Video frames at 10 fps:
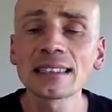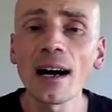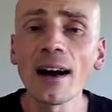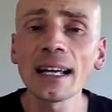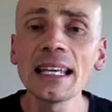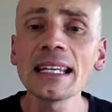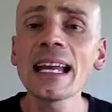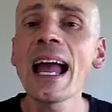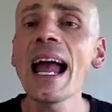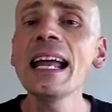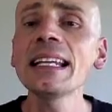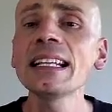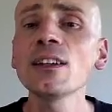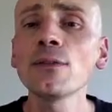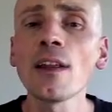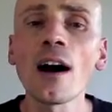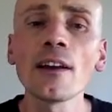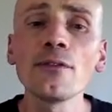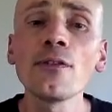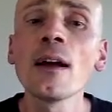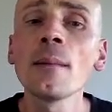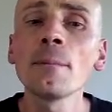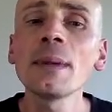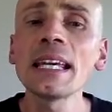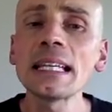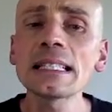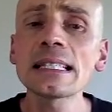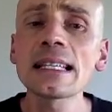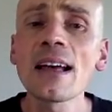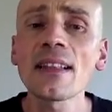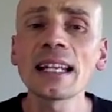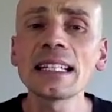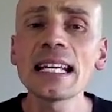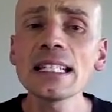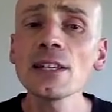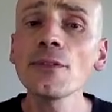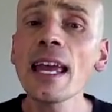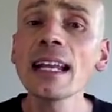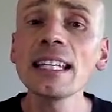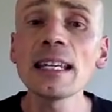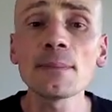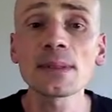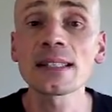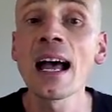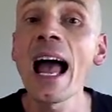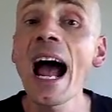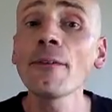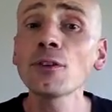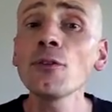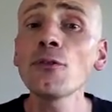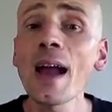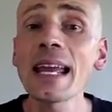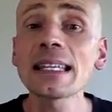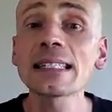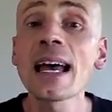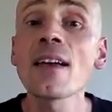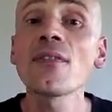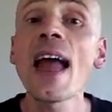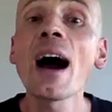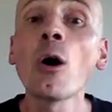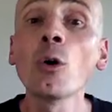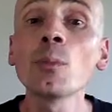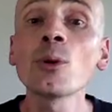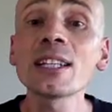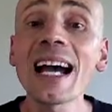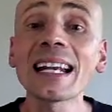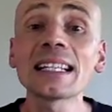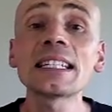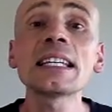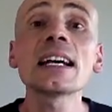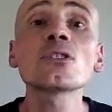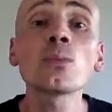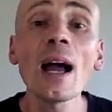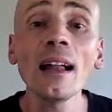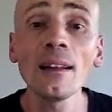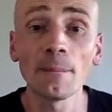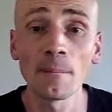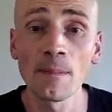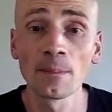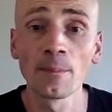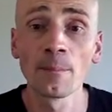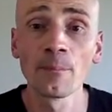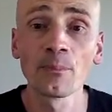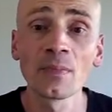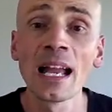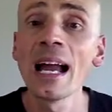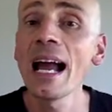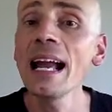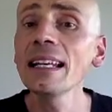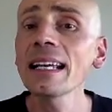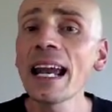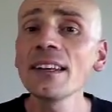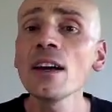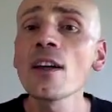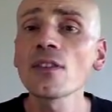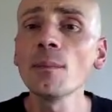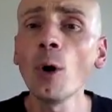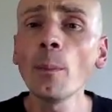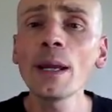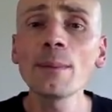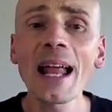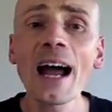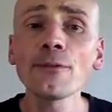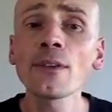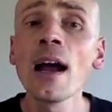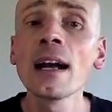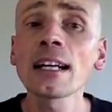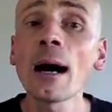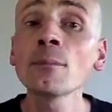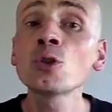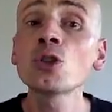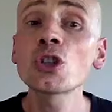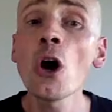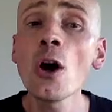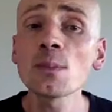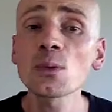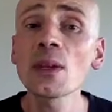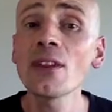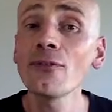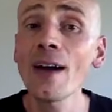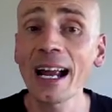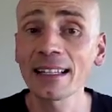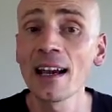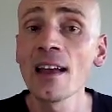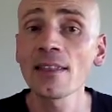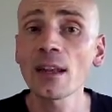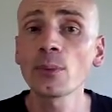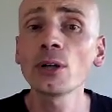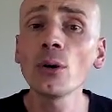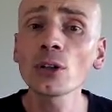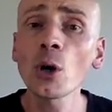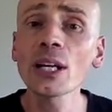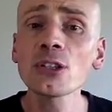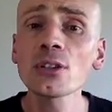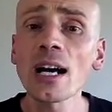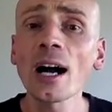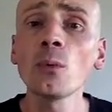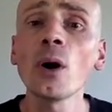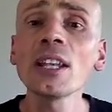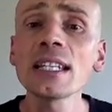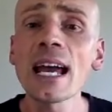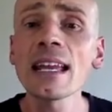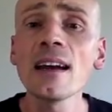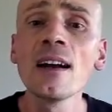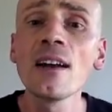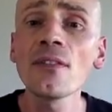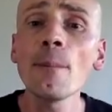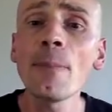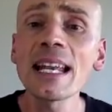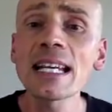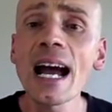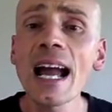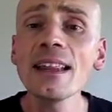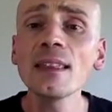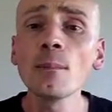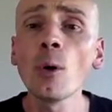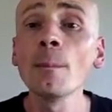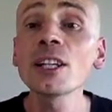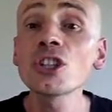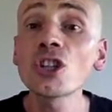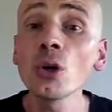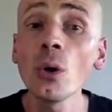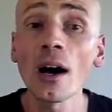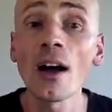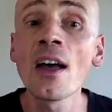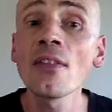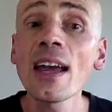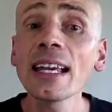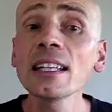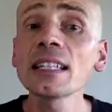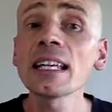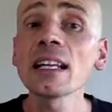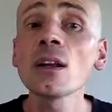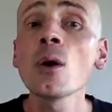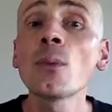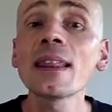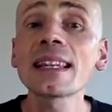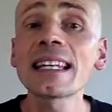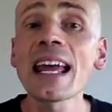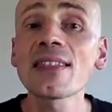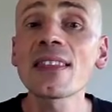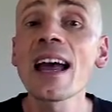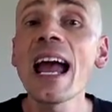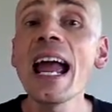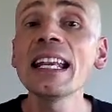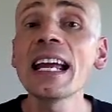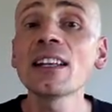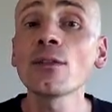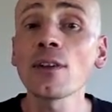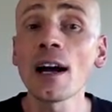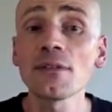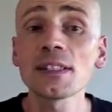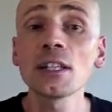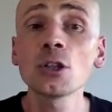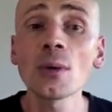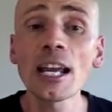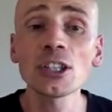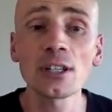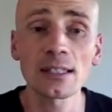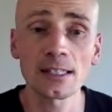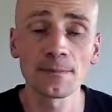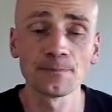dying, and end of life means that intensive care teams have to face their own mortality as well. And again, the more people have come to terms with the fact that we're all going to die one day, the better and the more mature they can deal with death and end of life situations.